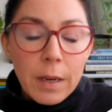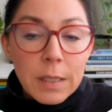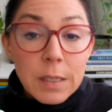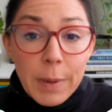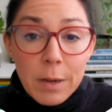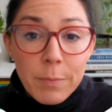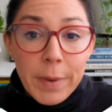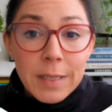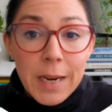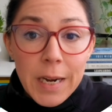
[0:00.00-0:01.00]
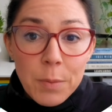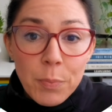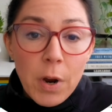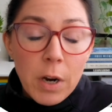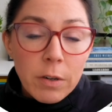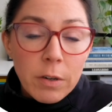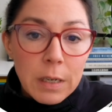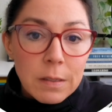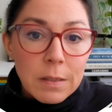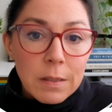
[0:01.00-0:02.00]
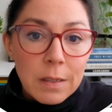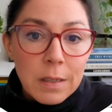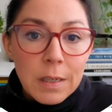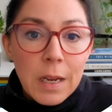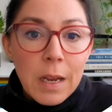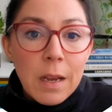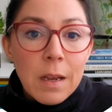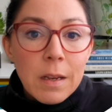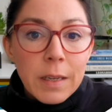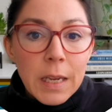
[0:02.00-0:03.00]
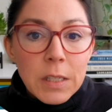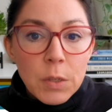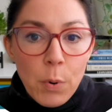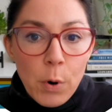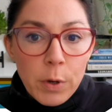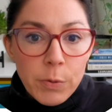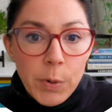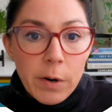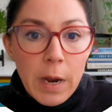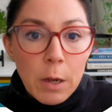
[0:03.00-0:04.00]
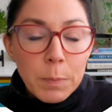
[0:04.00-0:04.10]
it's about maintaining progress. Get support through our Help